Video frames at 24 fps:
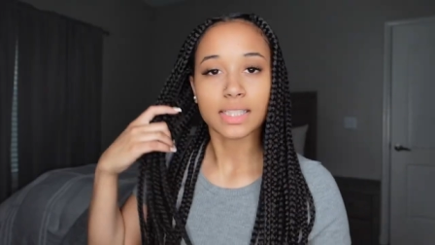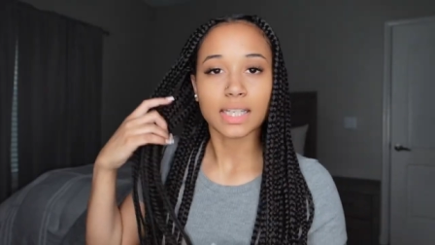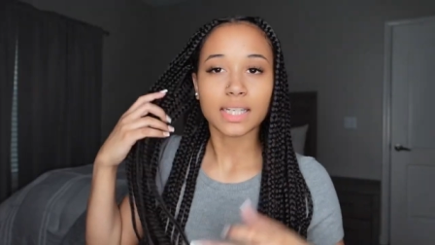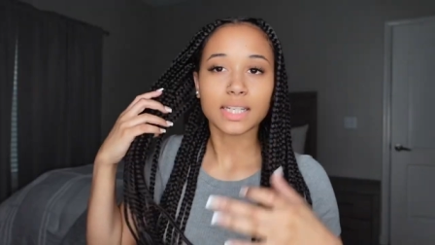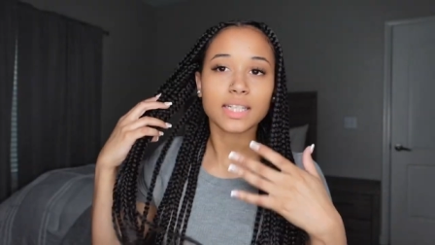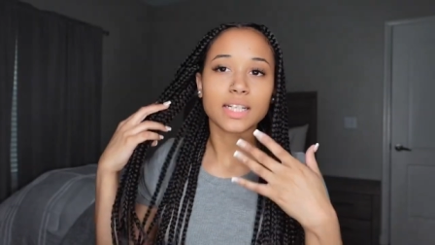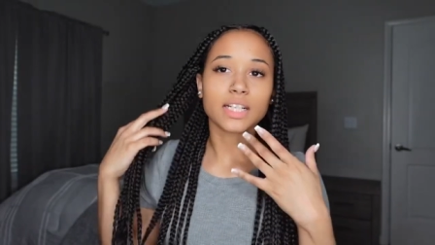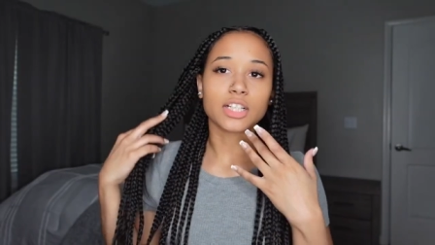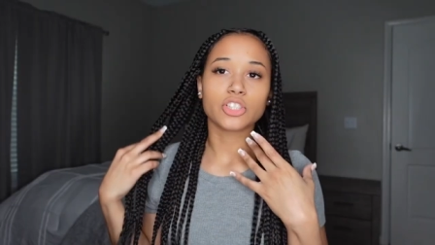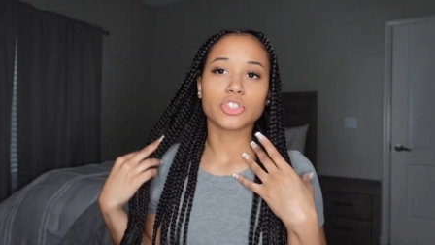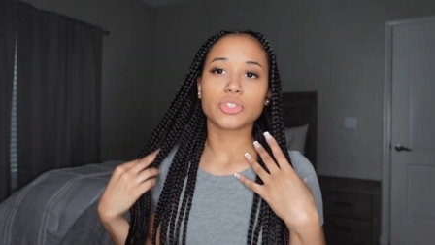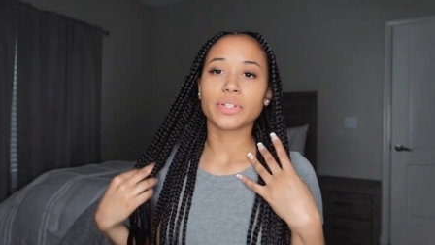I did
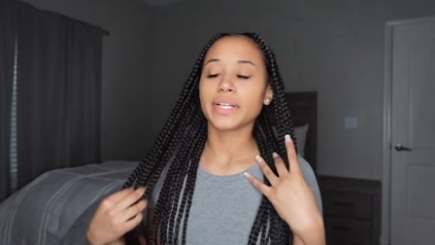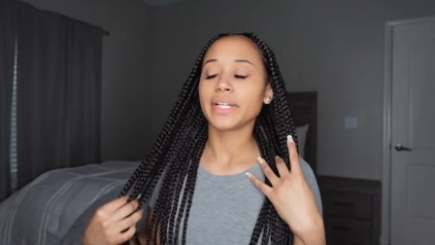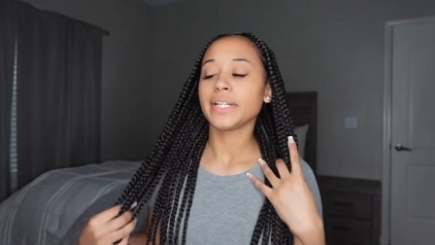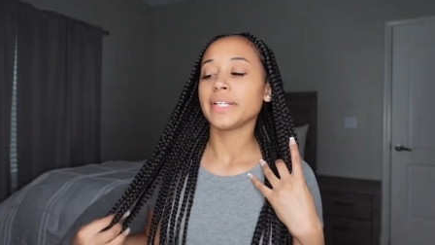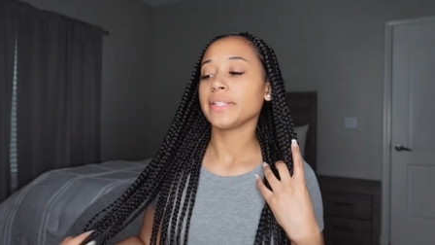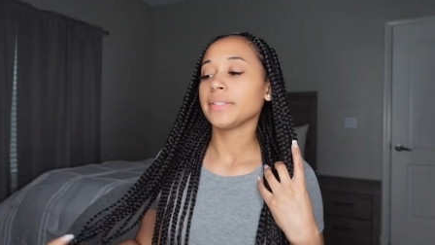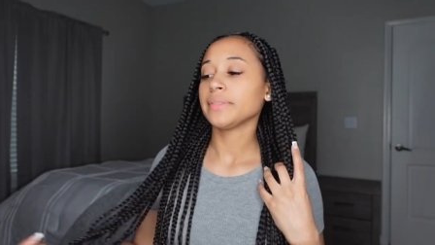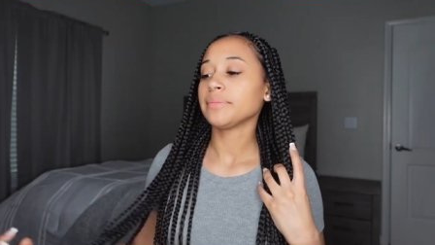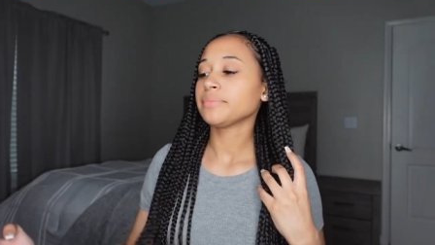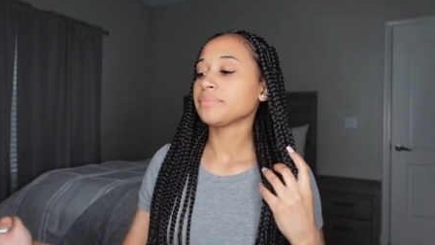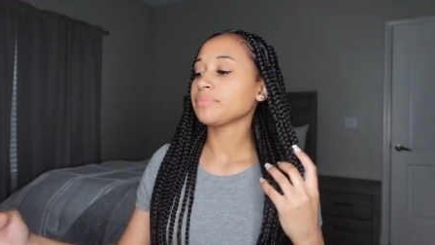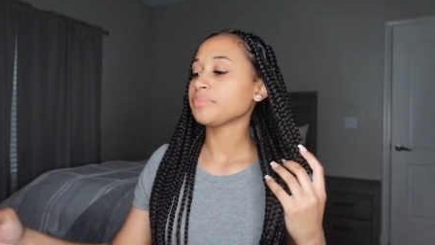a
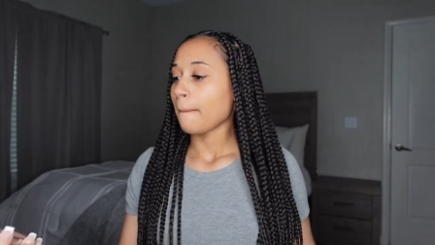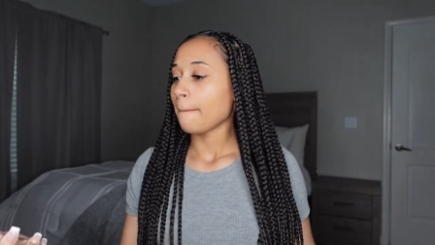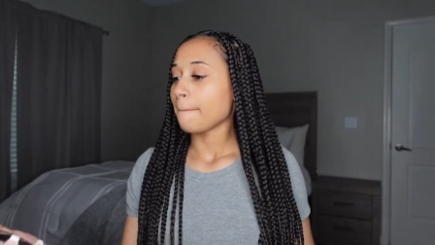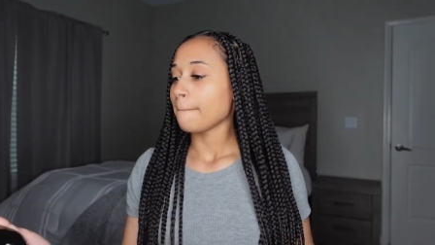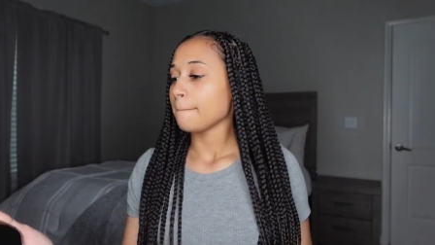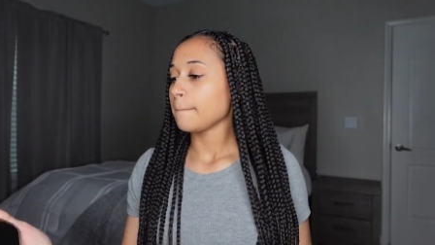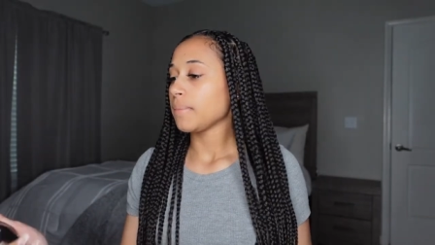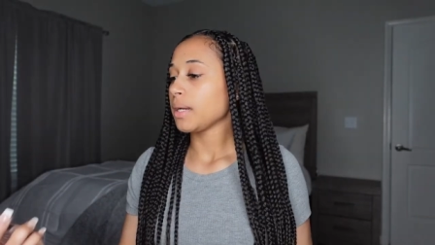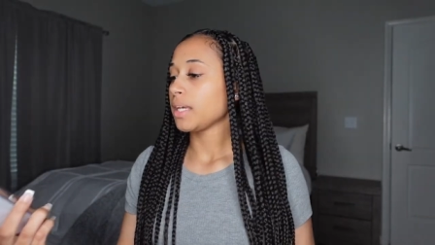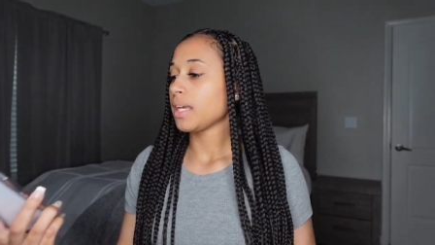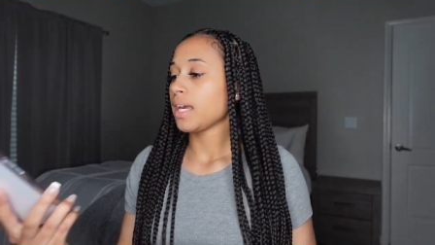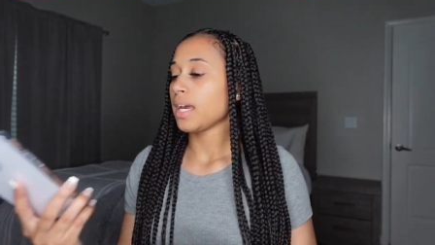trade-in.
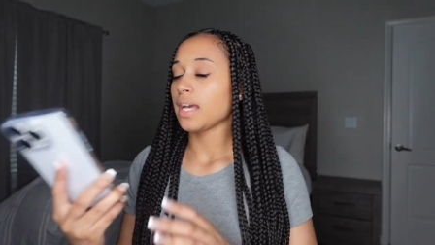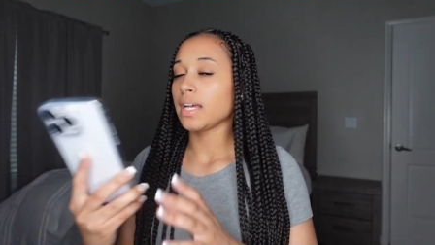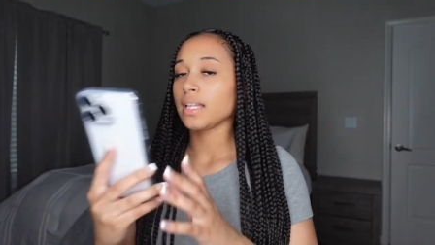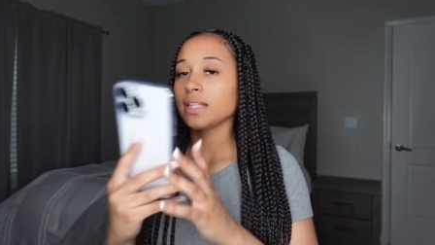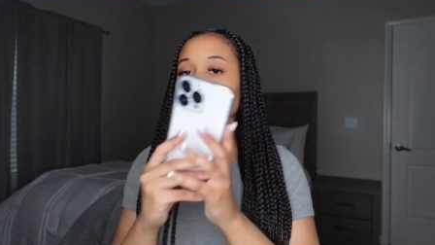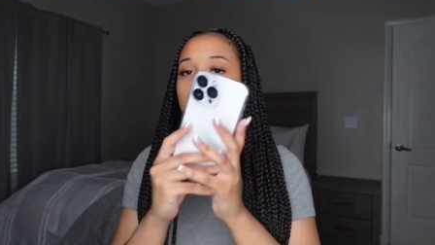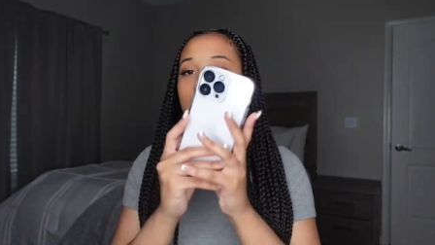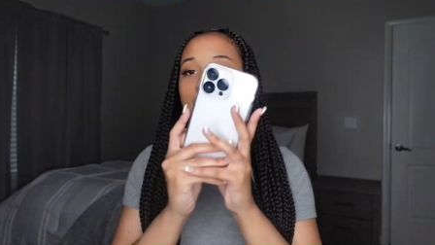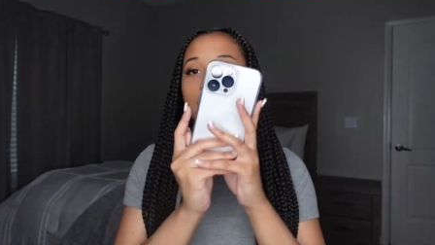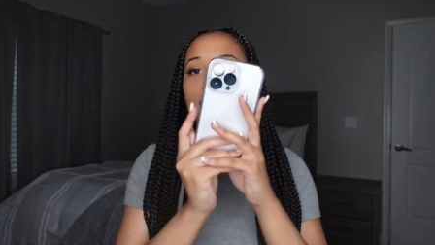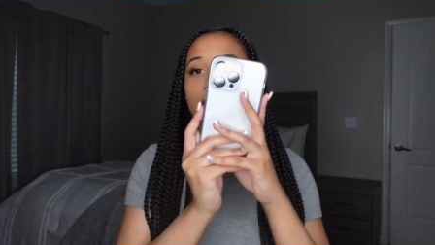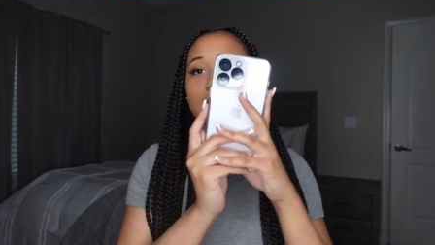But yeah,
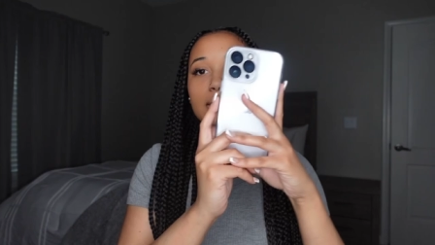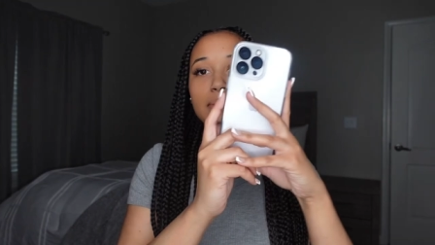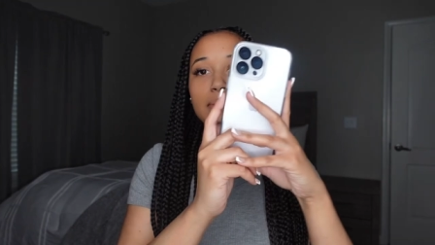this is